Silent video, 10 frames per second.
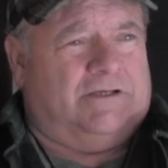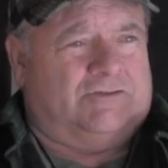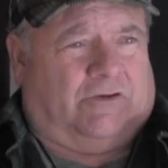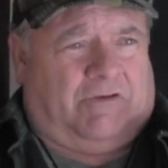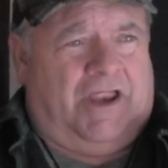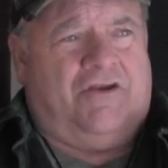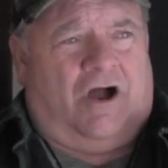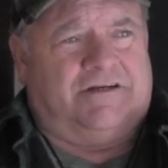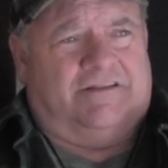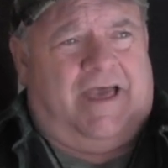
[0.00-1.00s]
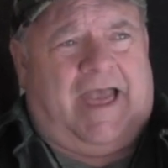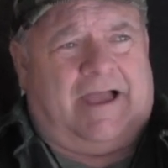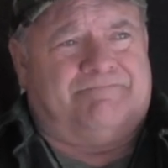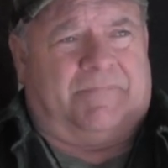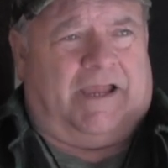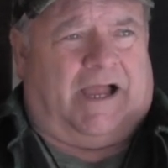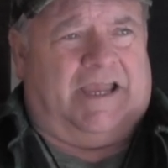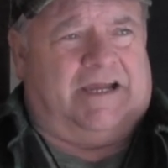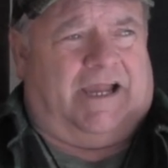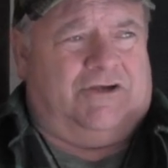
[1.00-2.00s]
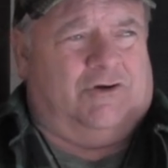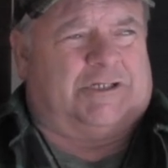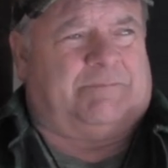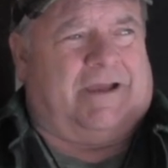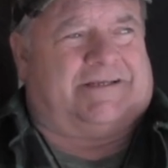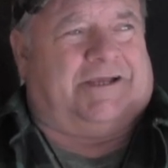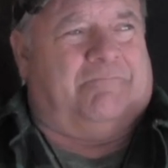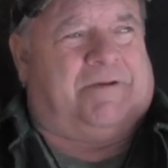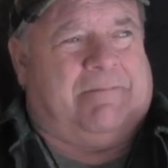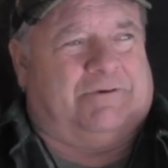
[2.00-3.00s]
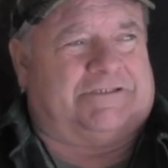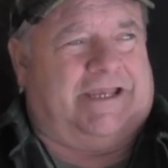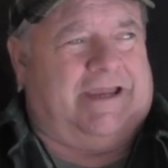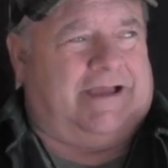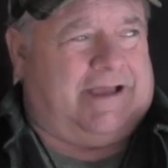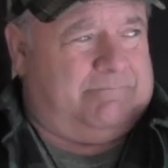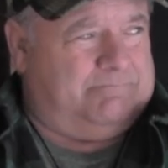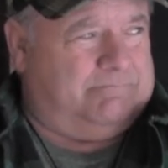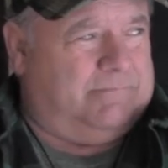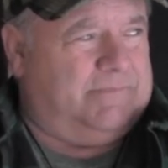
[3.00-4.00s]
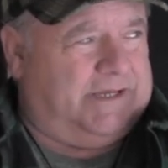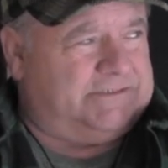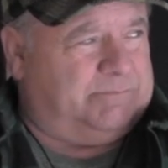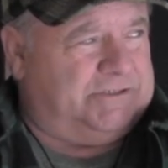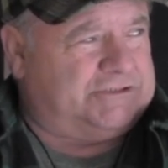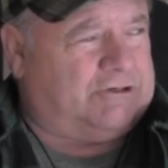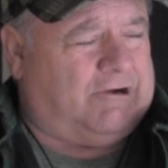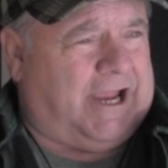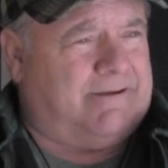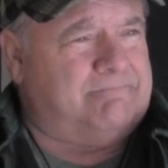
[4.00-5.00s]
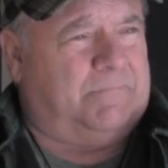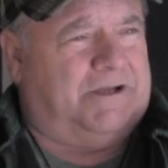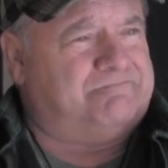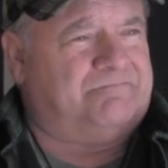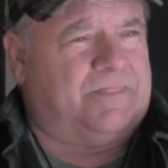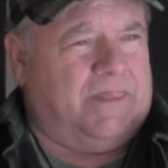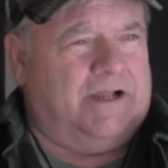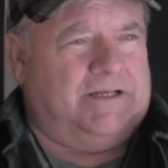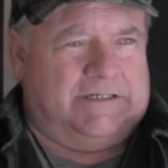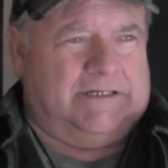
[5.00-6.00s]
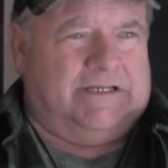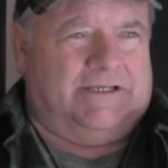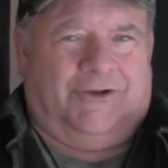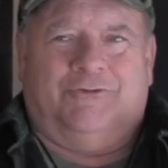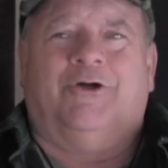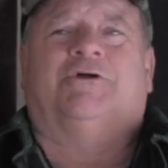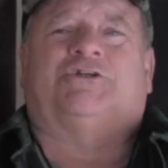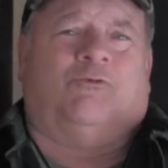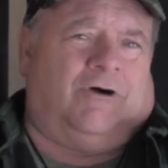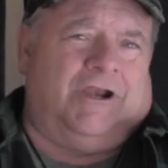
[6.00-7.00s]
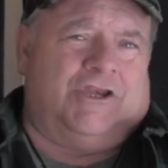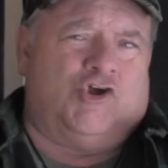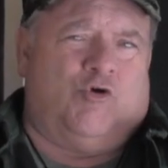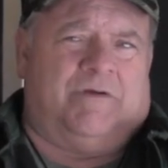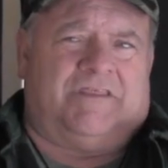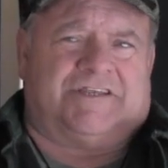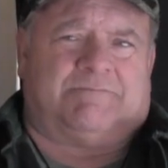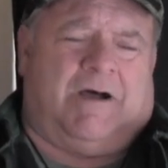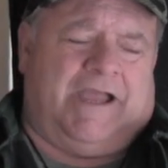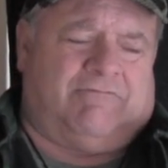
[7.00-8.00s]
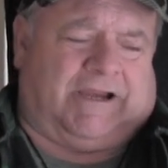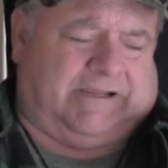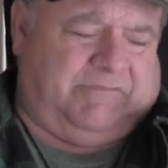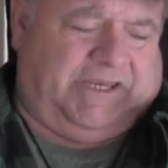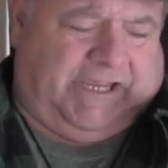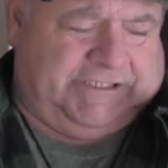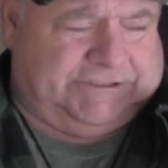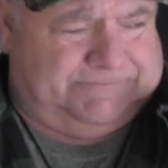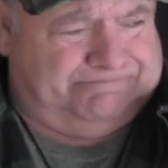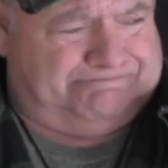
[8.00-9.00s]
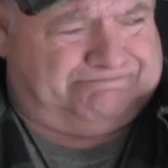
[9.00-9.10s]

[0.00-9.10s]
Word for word: So I've gotten on to that. I do expect some people say that's a bunch of crap, but you do what you want to do, but that's my recommendation.